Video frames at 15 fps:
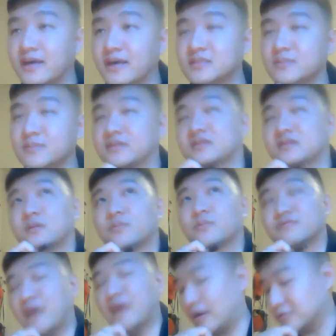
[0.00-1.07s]
to estimate the
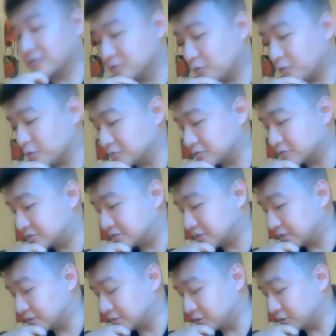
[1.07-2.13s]
number of households
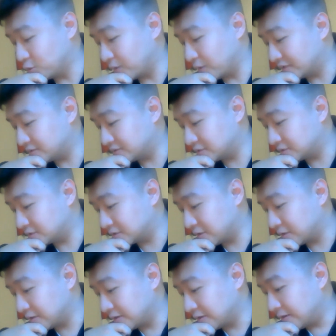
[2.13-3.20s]
in the US.
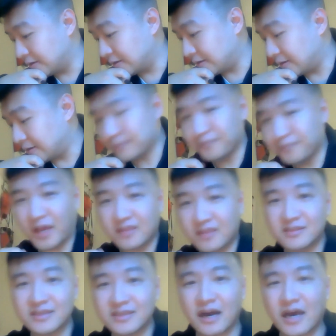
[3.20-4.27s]
I
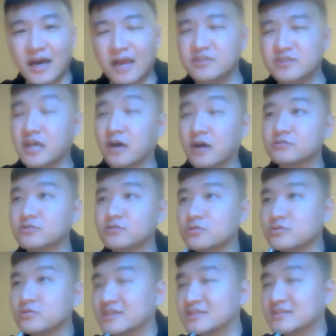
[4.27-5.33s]
think the average
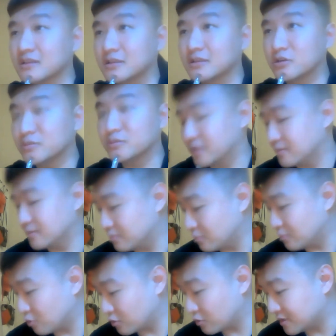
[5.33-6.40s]
household is a little bit
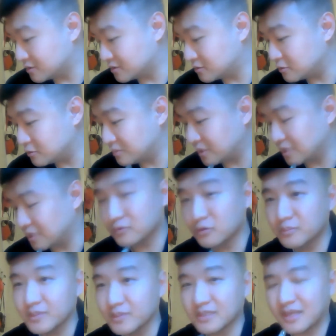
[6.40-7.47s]
more than 2
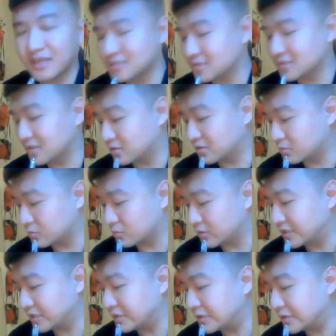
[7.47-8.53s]
people, but less than
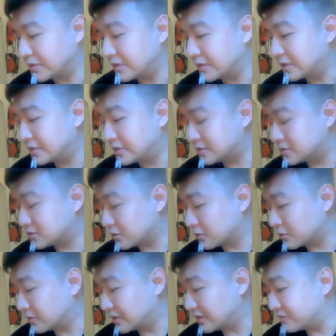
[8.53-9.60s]
3.
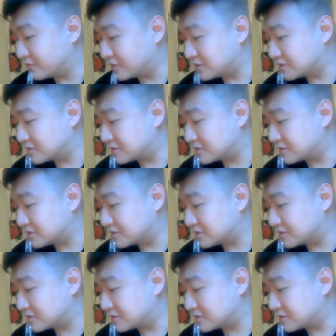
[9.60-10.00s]
So if